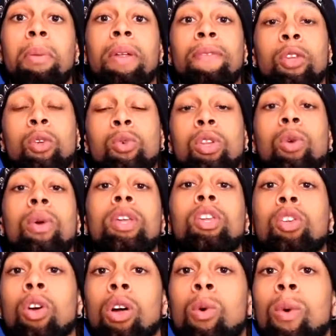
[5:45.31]
But if you do
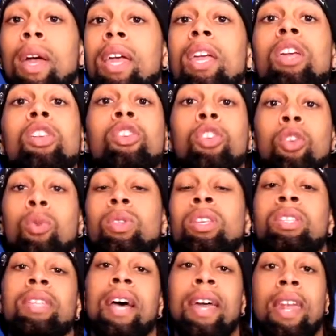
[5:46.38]
it your way, you
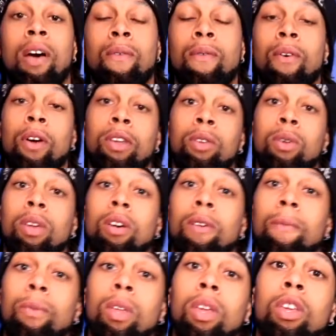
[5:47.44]
decide how far you
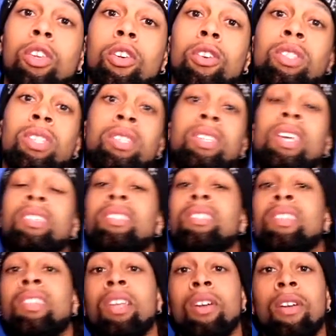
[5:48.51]
go. Your success
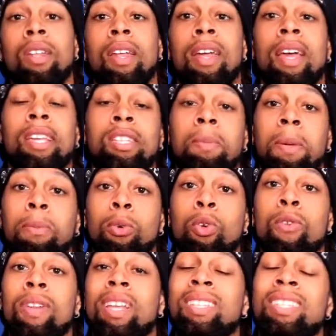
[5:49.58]
is a theory that has to be
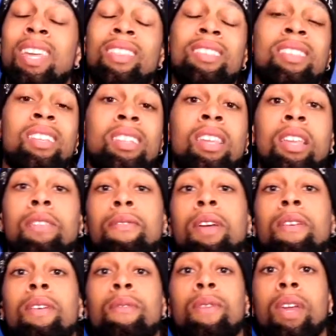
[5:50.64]
proven. I say this at the end of
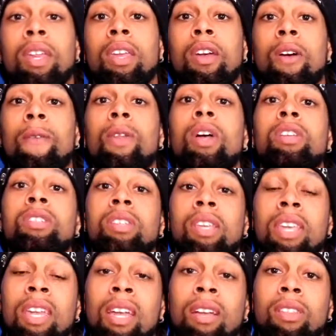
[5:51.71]
every video.
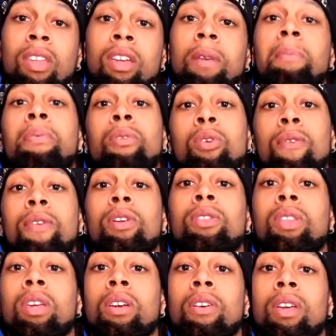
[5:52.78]
So get out there, prove
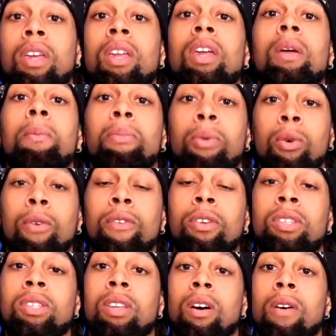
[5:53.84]
your theory, prove
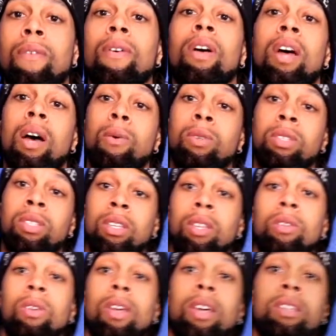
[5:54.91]
yourself. I will
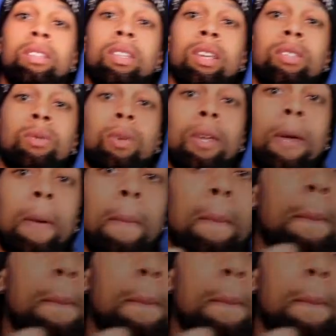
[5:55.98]
see you guys next week.